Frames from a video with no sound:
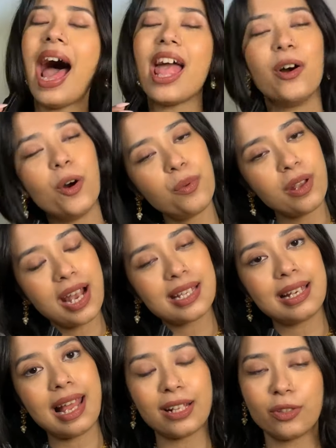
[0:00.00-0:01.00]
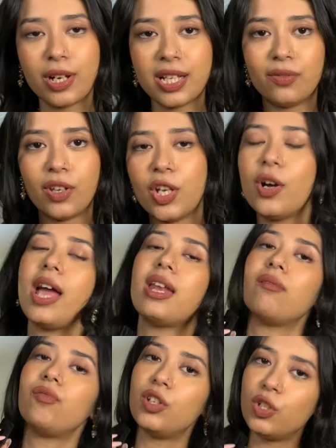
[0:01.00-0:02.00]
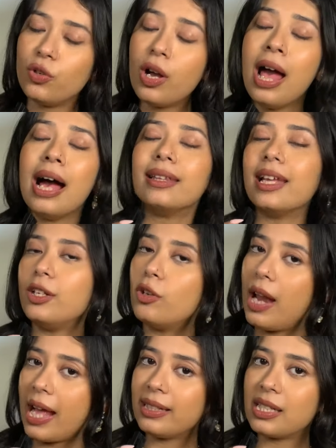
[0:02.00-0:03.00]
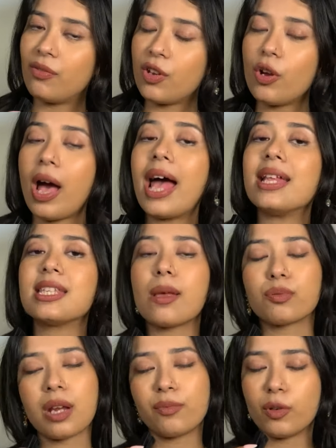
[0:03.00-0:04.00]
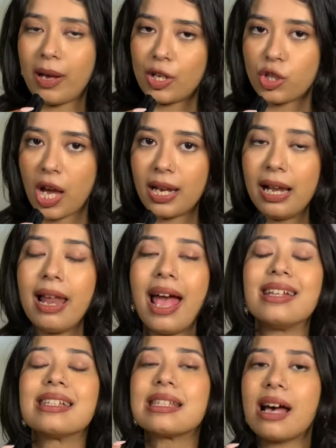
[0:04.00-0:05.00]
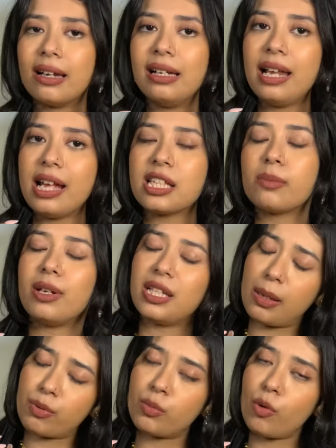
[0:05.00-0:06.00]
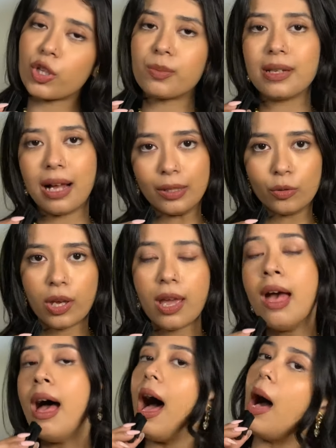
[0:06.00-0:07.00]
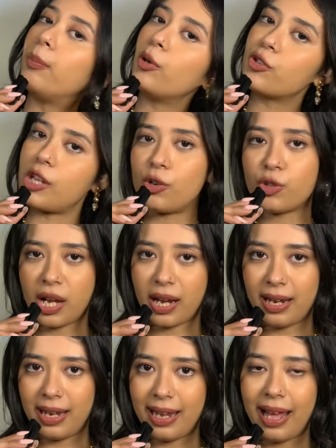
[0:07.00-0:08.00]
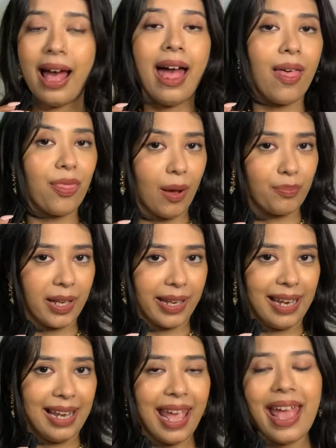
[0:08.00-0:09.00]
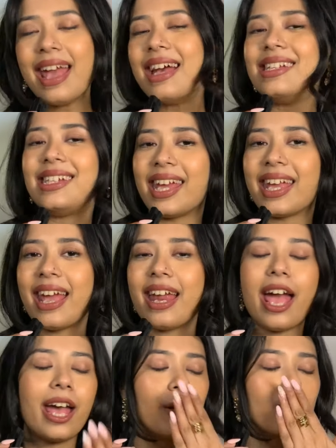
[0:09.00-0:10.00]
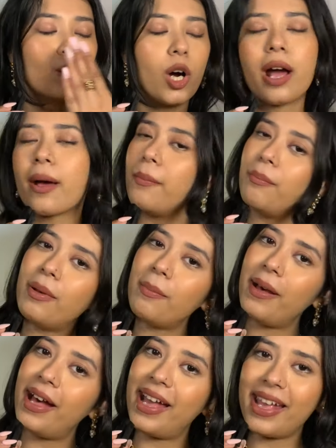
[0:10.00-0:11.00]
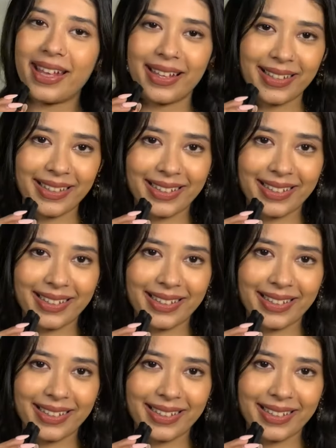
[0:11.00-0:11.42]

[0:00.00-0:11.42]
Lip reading: I hope you guys like today's video, and if you do, then do like this video and subscribe to my channel. And sare links mere description box mein dal dungi. Aap log zarur check kar lena. Tab tak ke liye, take care and bye bye.